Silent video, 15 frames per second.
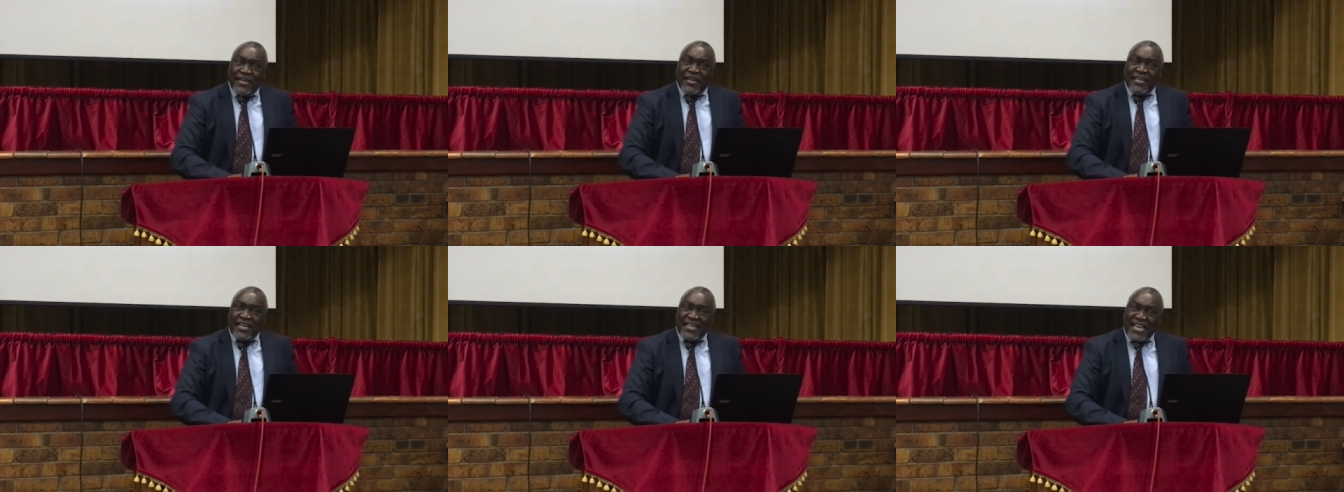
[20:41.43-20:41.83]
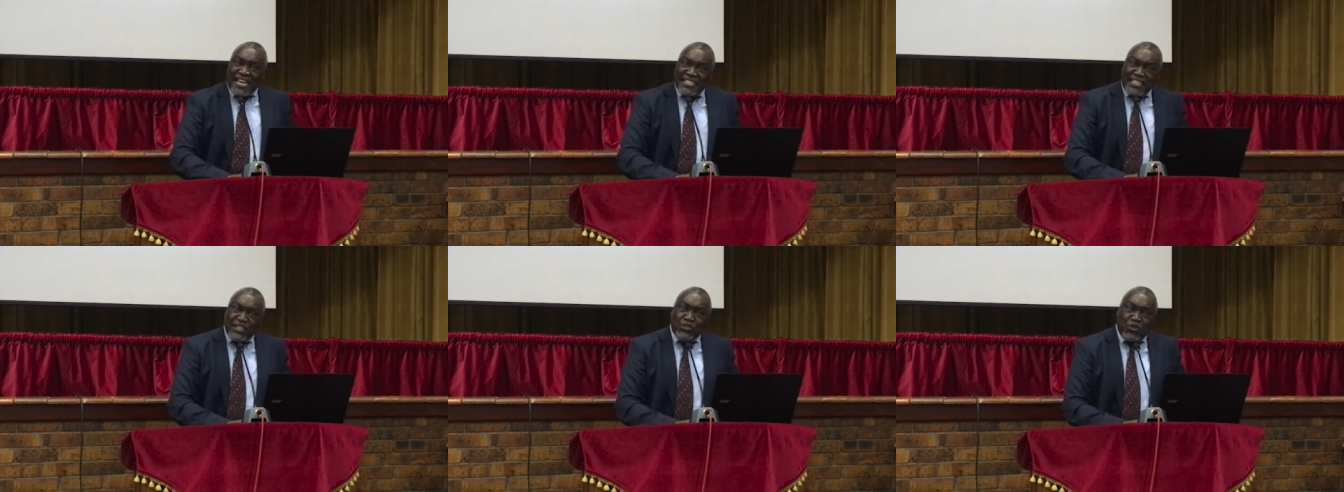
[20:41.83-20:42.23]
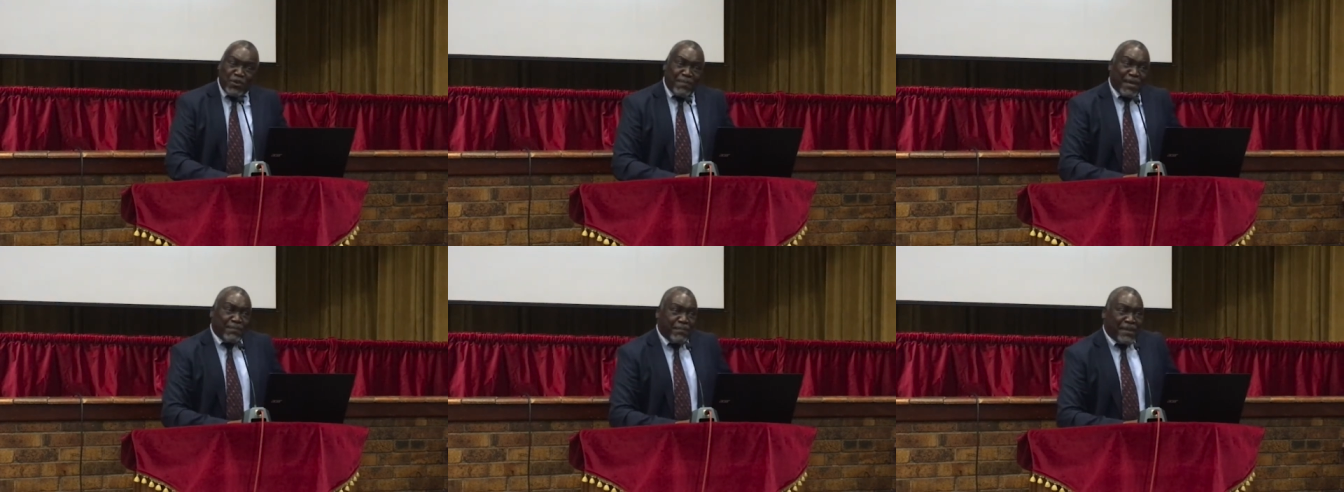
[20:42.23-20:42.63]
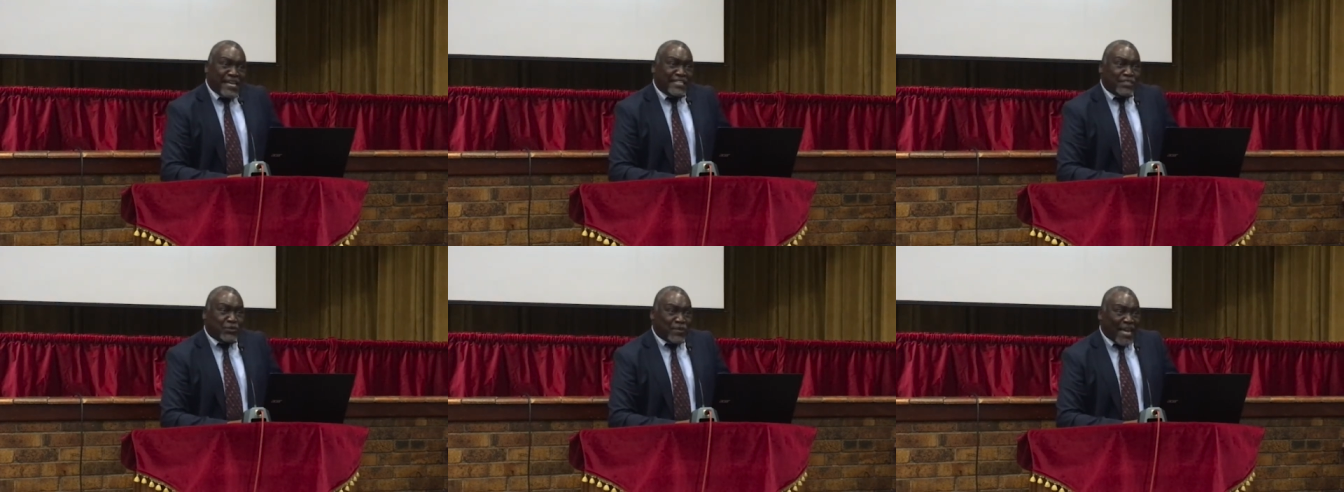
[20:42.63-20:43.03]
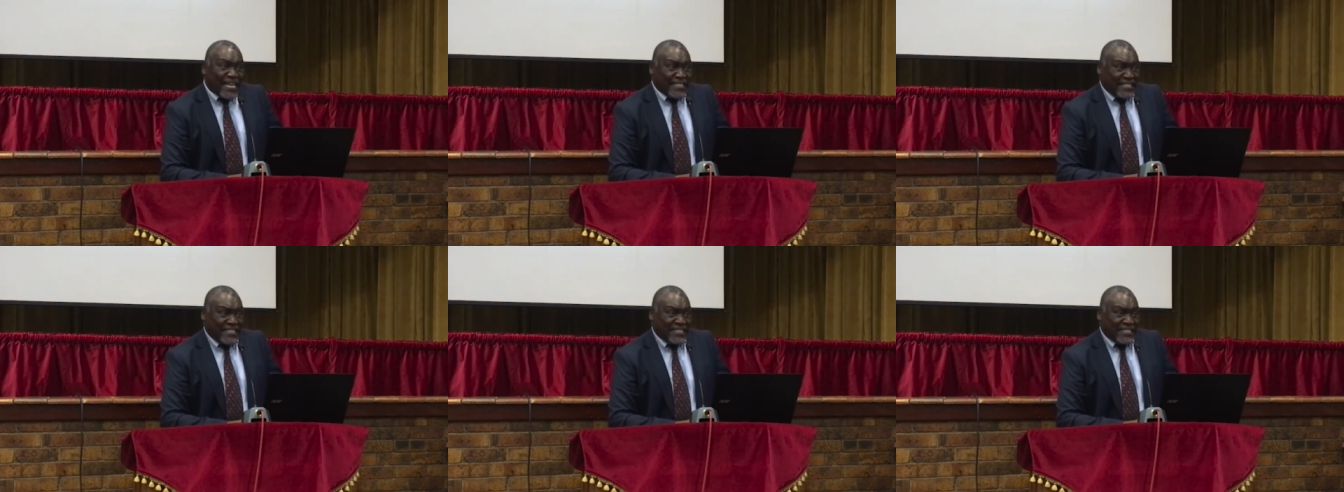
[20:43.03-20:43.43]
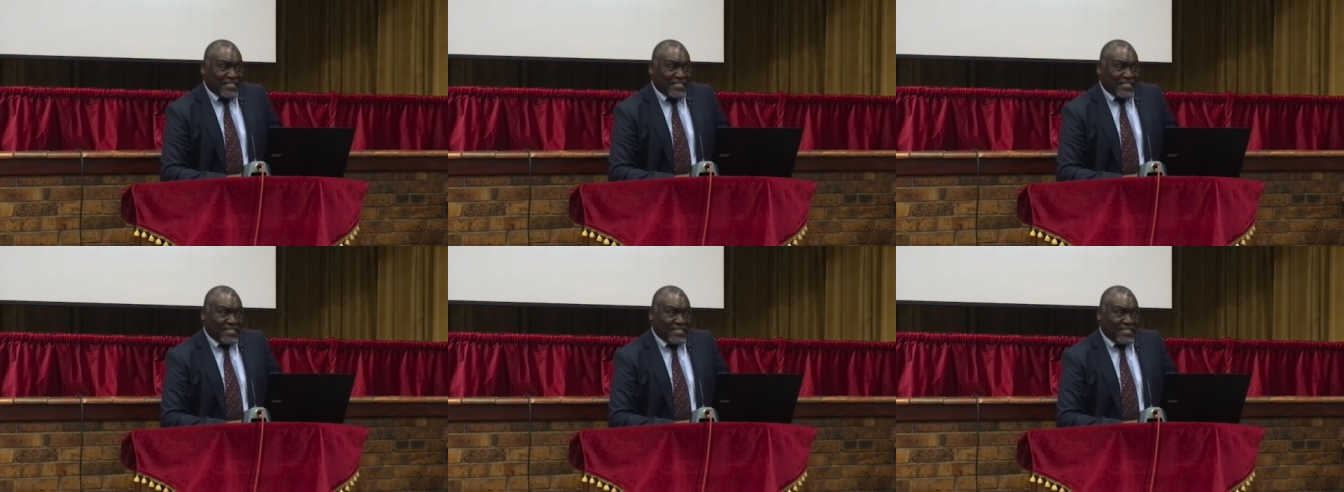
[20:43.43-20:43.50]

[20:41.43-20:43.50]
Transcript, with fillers: relating to human beings tonight.